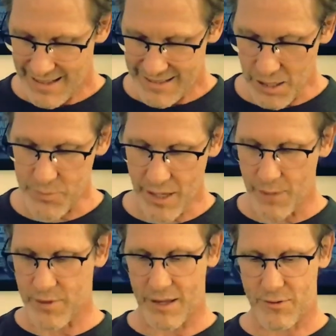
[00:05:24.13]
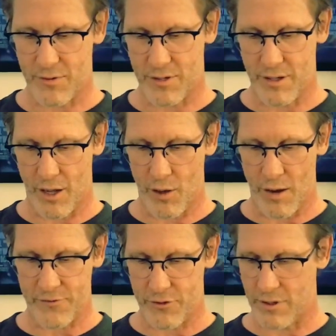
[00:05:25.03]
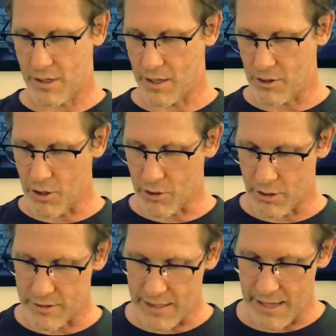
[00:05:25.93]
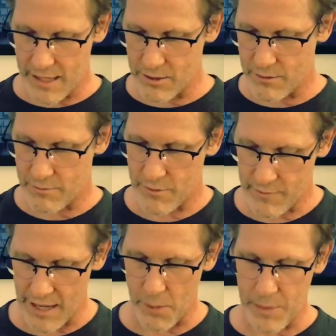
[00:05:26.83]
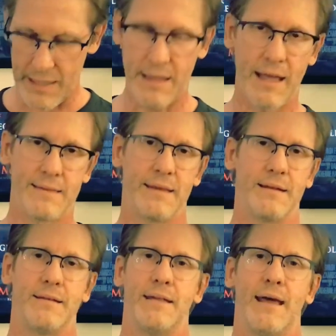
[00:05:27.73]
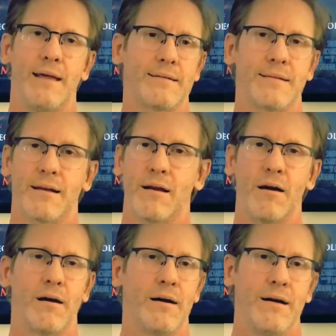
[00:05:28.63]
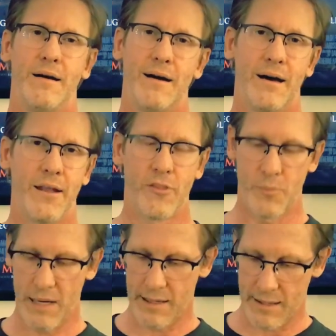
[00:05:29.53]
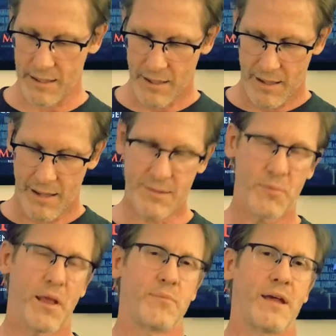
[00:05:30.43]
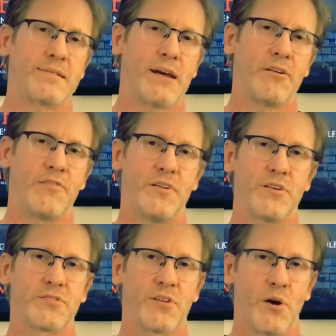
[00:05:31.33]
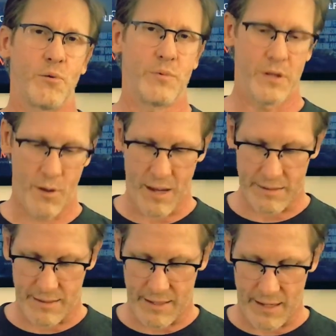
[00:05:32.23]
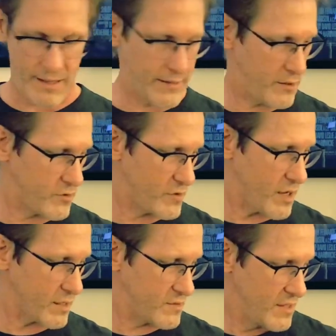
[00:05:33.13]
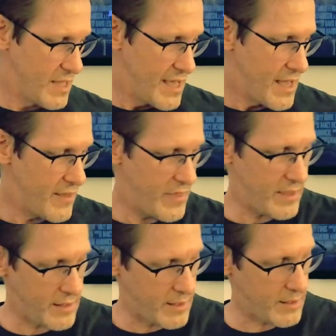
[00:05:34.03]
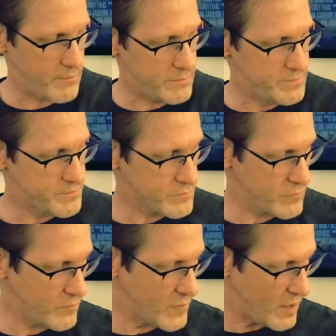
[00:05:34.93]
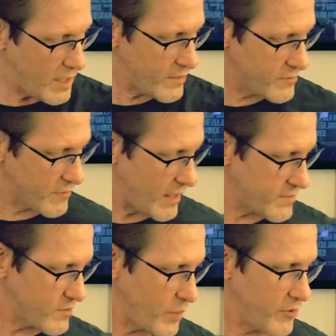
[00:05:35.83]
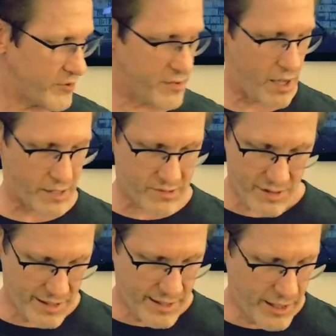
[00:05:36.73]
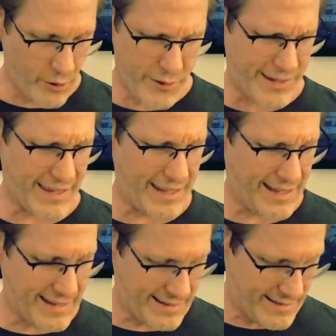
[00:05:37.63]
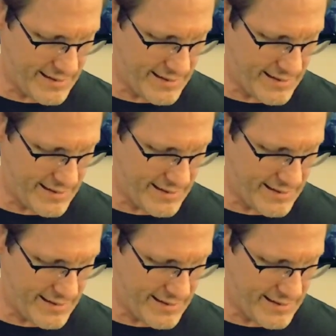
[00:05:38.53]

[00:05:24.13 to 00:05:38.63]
Sometimes that's after a long hard day and you got a meeting at the end of the day. It's like, oh, another meeting, and sometimes that's how you feel. So I kind of like those socks. And then also got some other socks. You can get